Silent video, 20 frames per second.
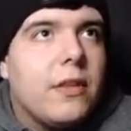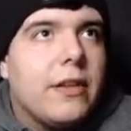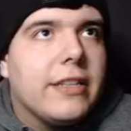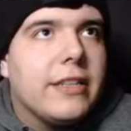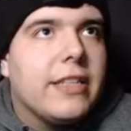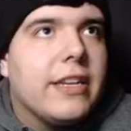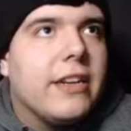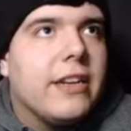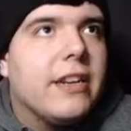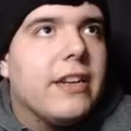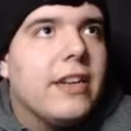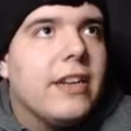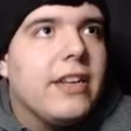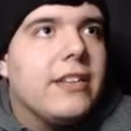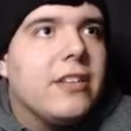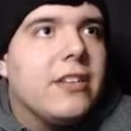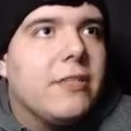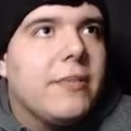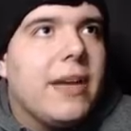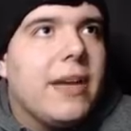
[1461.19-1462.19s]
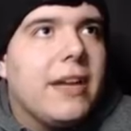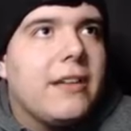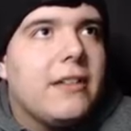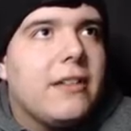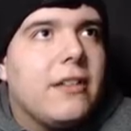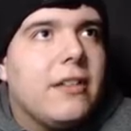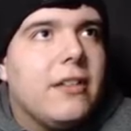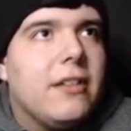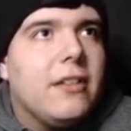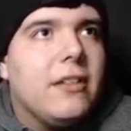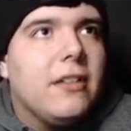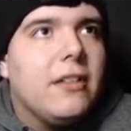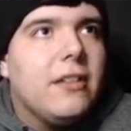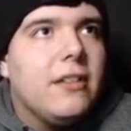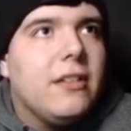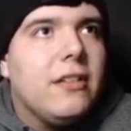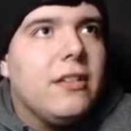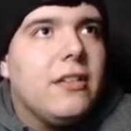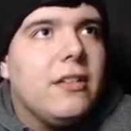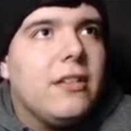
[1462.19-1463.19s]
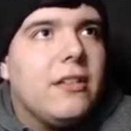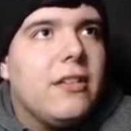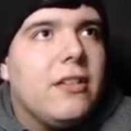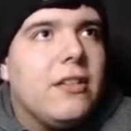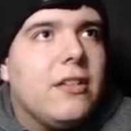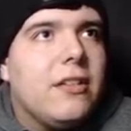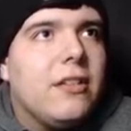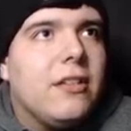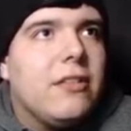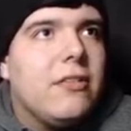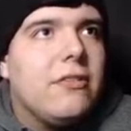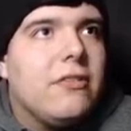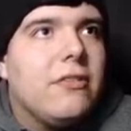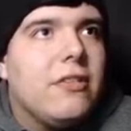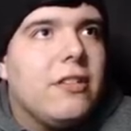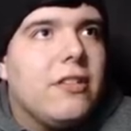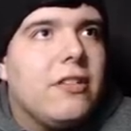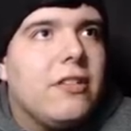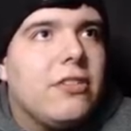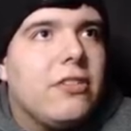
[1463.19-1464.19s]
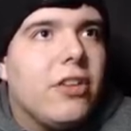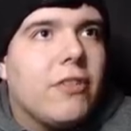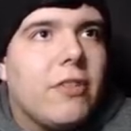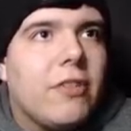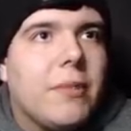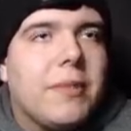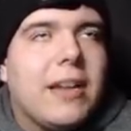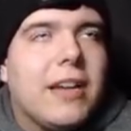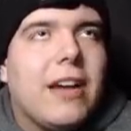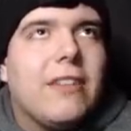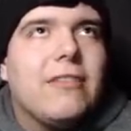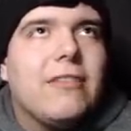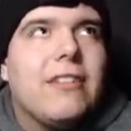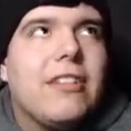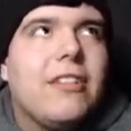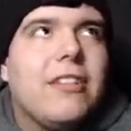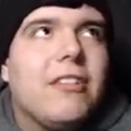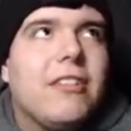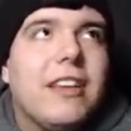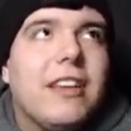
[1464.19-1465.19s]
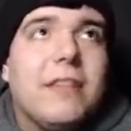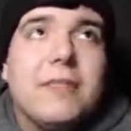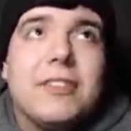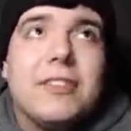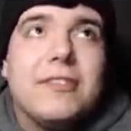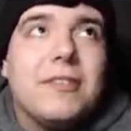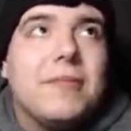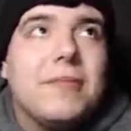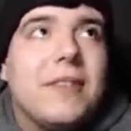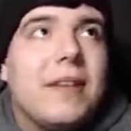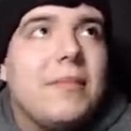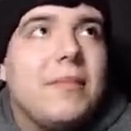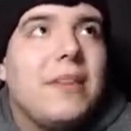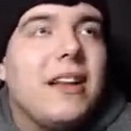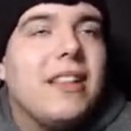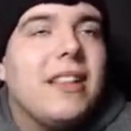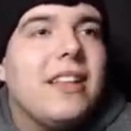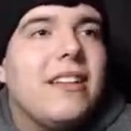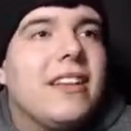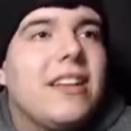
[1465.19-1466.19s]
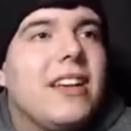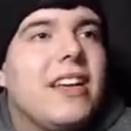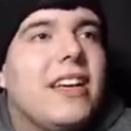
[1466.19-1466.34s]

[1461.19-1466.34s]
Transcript: Right there. Don't matter. Uh, uh, oh, don't rip it out. Oh, he almost ripped that ball up.